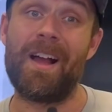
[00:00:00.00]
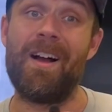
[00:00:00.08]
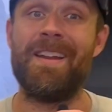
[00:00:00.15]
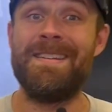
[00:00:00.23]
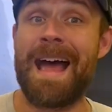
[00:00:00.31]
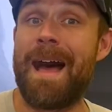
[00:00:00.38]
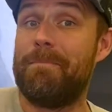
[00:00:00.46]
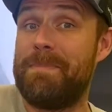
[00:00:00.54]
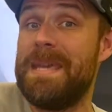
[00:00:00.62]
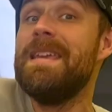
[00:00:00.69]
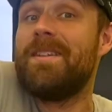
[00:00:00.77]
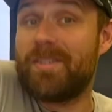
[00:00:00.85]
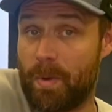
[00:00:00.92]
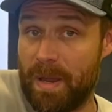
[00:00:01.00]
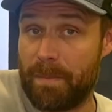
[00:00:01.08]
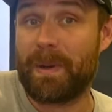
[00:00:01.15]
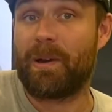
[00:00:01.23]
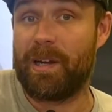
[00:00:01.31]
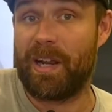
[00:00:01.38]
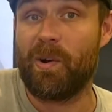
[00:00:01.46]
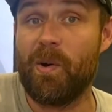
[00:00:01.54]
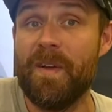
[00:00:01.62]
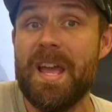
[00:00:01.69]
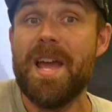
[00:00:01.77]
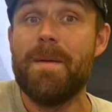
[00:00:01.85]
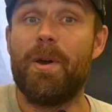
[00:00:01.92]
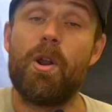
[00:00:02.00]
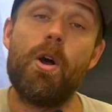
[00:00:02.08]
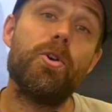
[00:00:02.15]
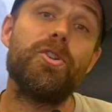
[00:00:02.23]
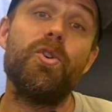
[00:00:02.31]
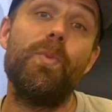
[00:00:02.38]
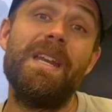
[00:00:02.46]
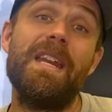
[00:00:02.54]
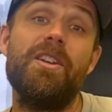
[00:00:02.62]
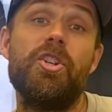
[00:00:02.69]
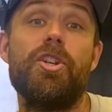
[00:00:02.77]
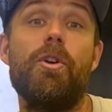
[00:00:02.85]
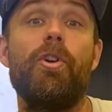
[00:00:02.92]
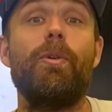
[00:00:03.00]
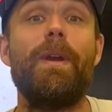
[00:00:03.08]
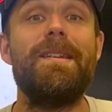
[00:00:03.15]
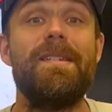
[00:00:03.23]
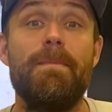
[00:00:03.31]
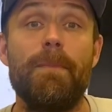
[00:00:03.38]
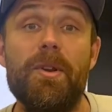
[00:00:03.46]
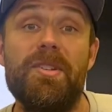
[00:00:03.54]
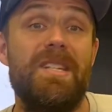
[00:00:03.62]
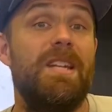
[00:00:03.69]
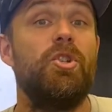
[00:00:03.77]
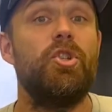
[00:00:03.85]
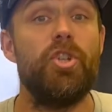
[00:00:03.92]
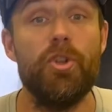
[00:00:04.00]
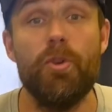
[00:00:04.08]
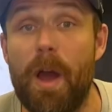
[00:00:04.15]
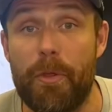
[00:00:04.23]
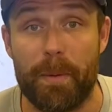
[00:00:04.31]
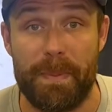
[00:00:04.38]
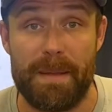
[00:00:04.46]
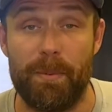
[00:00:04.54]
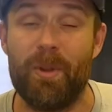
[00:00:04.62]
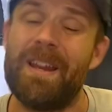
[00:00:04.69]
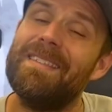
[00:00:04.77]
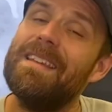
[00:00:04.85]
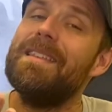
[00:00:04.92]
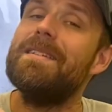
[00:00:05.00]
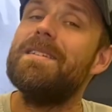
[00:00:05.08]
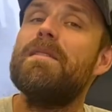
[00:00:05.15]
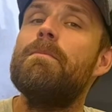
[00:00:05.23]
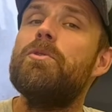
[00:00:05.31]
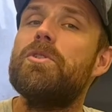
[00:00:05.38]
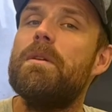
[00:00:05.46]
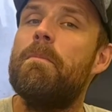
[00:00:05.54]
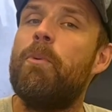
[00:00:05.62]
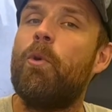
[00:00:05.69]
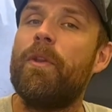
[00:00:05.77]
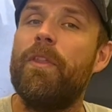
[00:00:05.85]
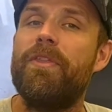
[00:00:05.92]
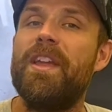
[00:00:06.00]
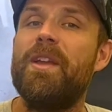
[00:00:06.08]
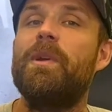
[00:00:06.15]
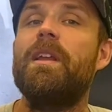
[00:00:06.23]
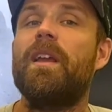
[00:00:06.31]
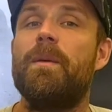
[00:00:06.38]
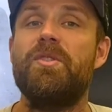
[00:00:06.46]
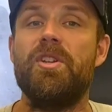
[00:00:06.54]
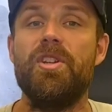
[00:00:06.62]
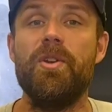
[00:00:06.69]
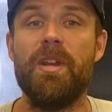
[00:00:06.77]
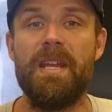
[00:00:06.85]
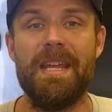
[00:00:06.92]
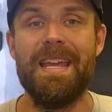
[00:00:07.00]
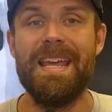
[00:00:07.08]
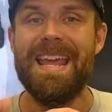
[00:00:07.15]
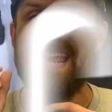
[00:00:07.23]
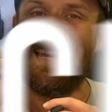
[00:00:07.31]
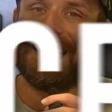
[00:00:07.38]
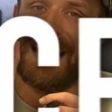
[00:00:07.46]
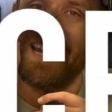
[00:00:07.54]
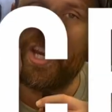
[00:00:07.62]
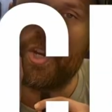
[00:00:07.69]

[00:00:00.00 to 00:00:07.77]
on not being so hypocritical, but also we need to show grace and mercy to other people. And I think that's the most important thing when it comes to unity, is that